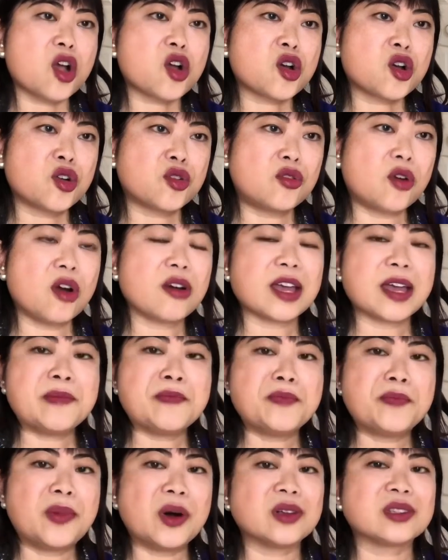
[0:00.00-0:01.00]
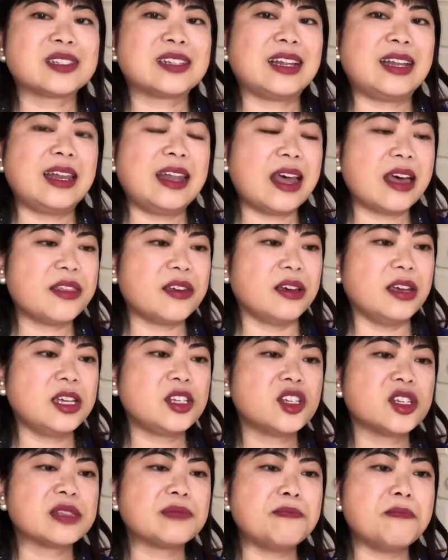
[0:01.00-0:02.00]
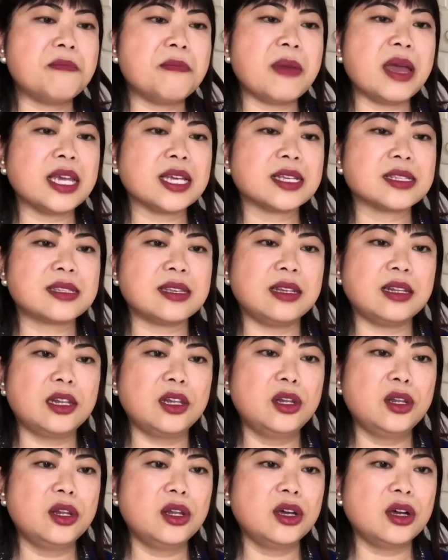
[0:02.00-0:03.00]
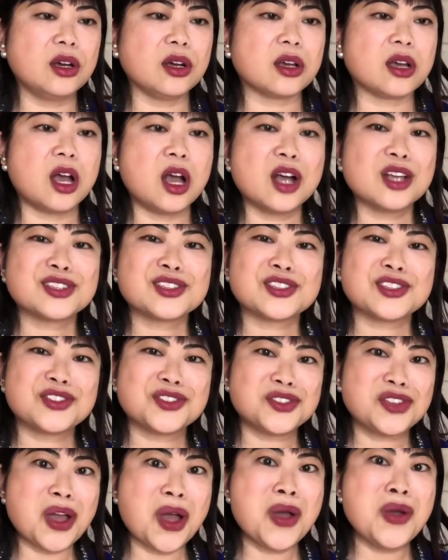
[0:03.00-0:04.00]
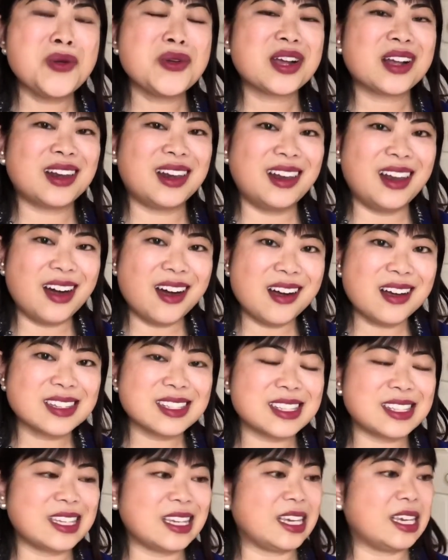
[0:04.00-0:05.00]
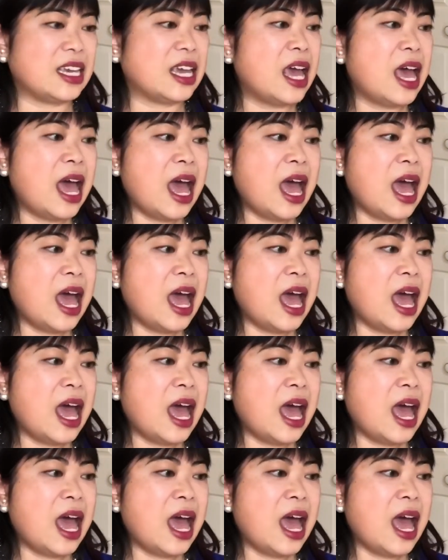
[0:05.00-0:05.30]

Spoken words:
croc embossed leather, it just makes it look so classy.